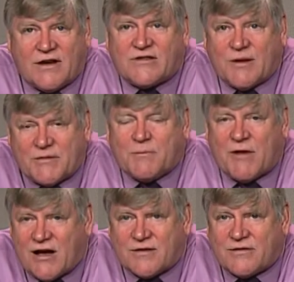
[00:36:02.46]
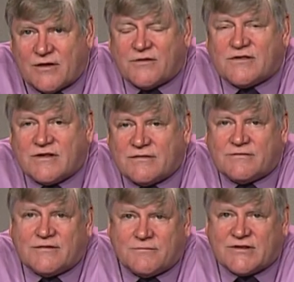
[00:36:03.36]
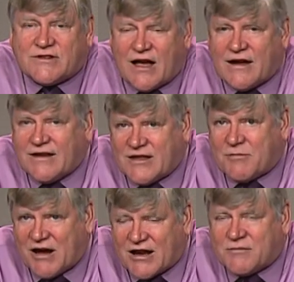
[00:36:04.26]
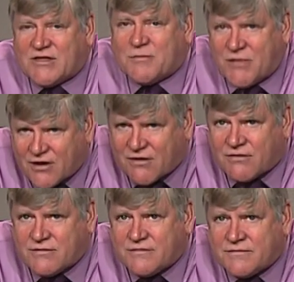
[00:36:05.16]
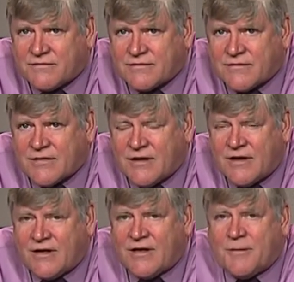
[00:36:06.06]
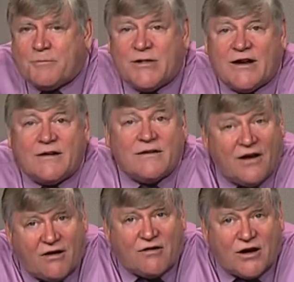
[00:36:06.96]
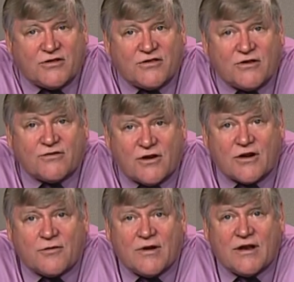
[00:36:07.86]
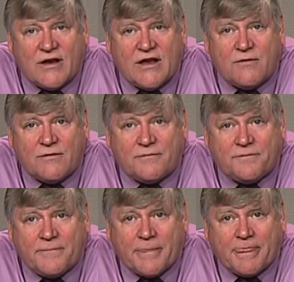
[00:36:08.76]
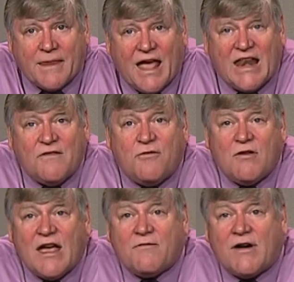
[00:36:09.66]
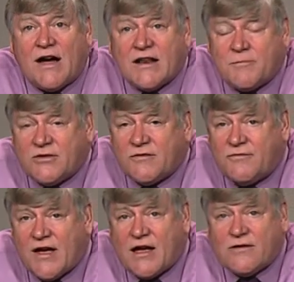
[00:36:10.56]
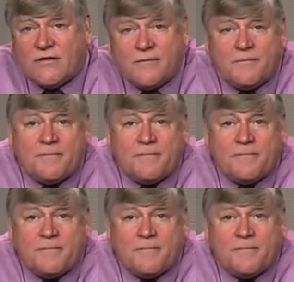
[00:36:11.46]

except the bottom, those that reside at the bottom of the barrel. But all auctioneers aren't created equal. And if you have items of value